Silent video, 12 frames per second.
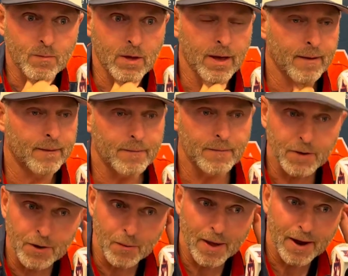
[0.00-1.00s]
Yeah, you
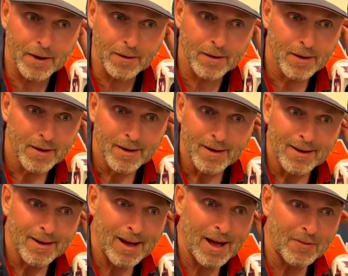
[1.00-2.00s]
know, we had
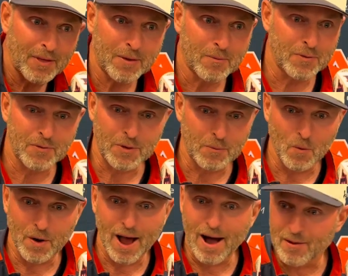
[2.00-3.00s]
I think within
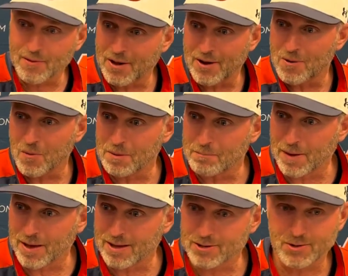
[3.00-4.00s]
one out there, one
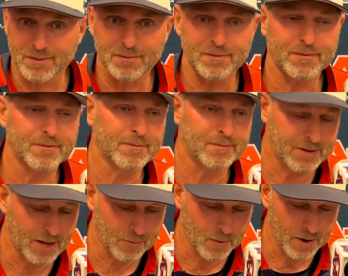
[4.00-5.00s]
pitch of
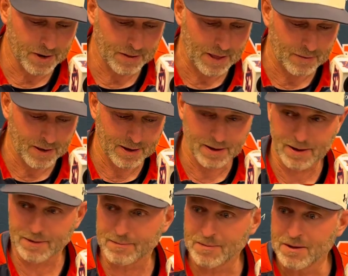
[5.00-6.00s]
10 running that thing,
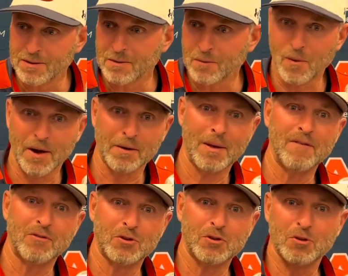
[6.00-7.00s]
and wind up
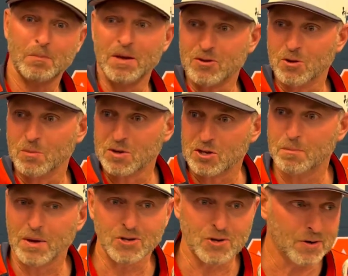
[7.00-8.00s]
having to expend so much
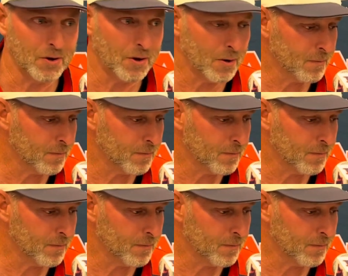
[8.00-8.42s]
pitching, you know.